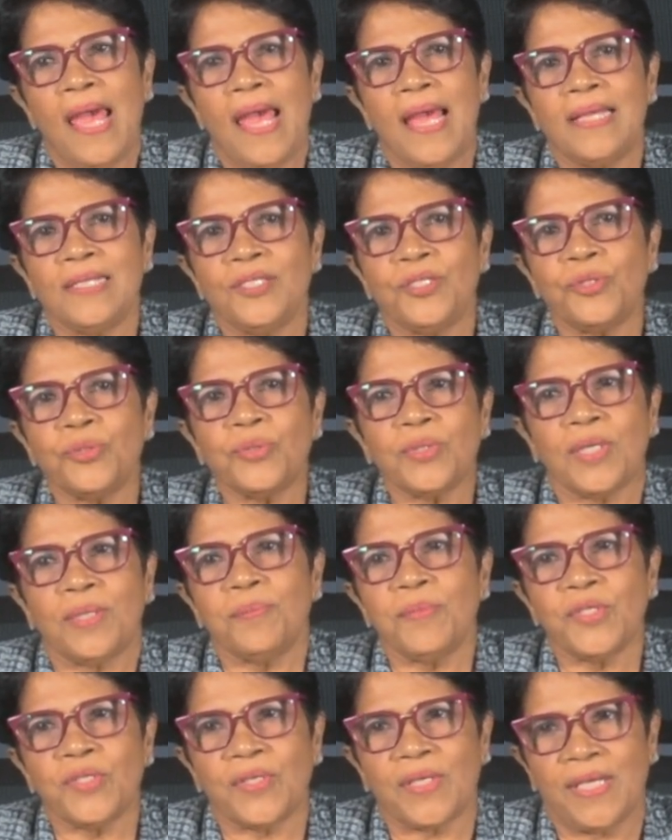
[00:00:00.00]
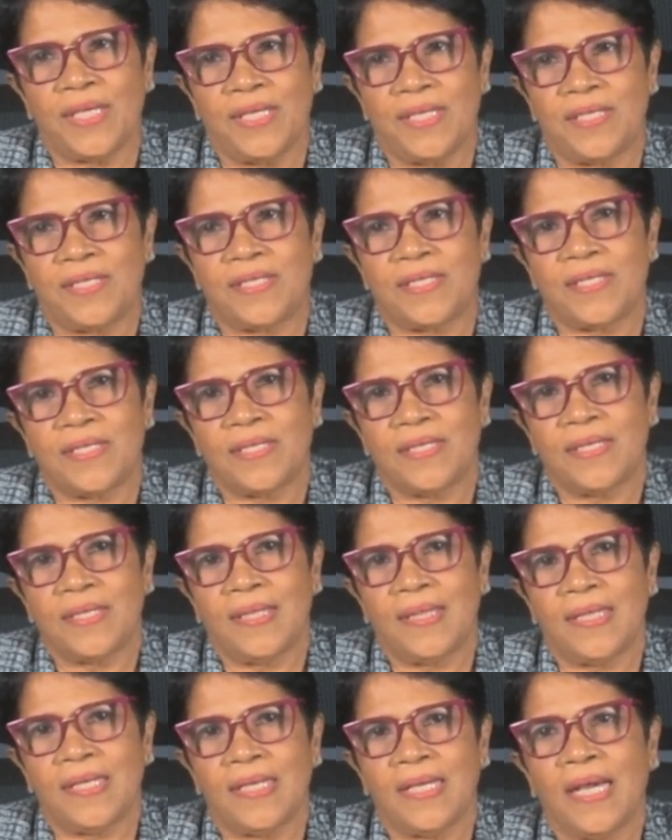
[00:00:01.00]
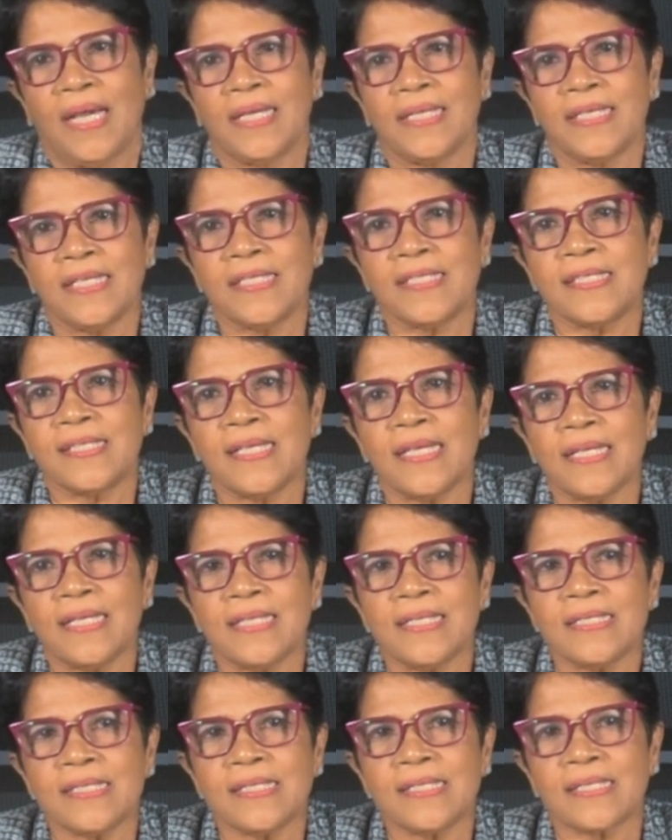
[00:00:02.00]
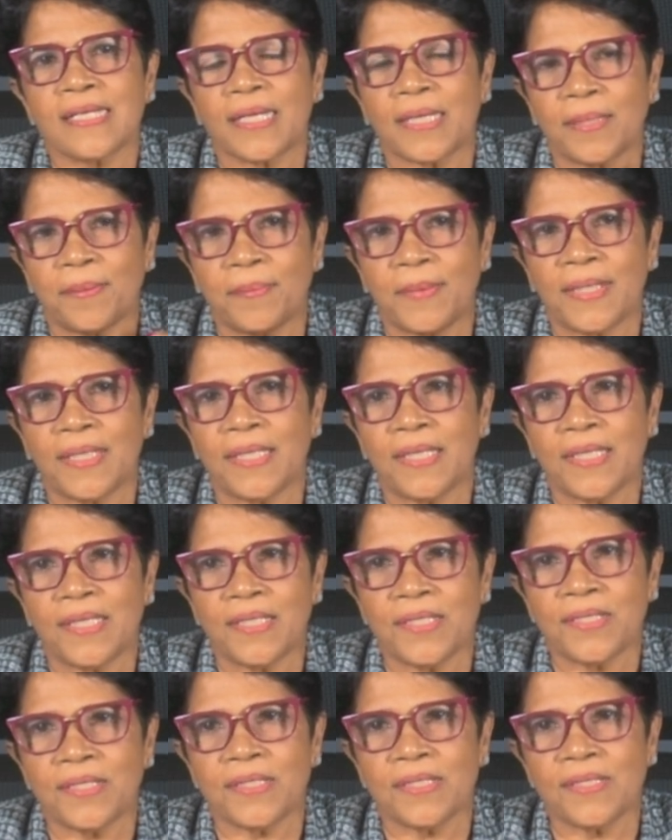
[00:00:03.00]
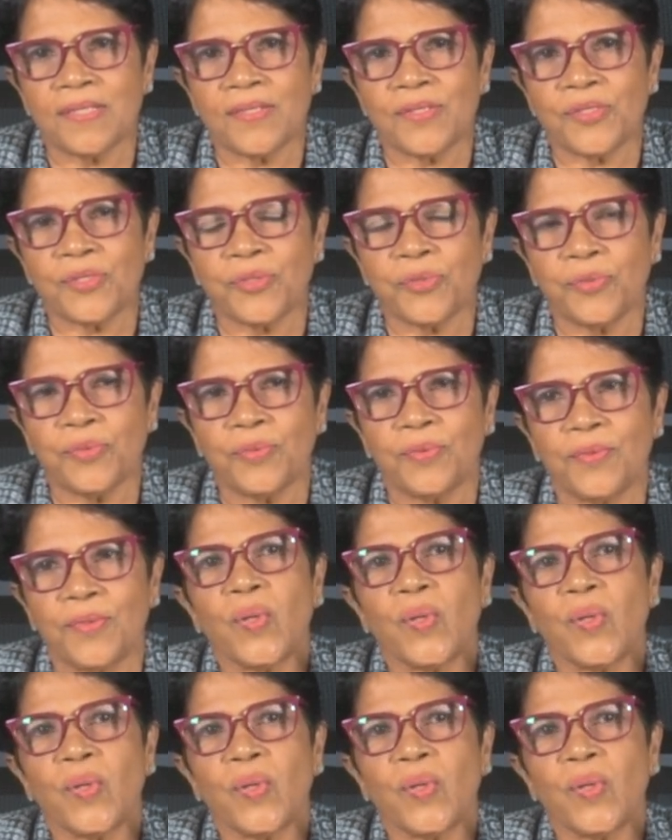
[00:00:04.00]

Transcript: and to communicate the IESL's recommendations to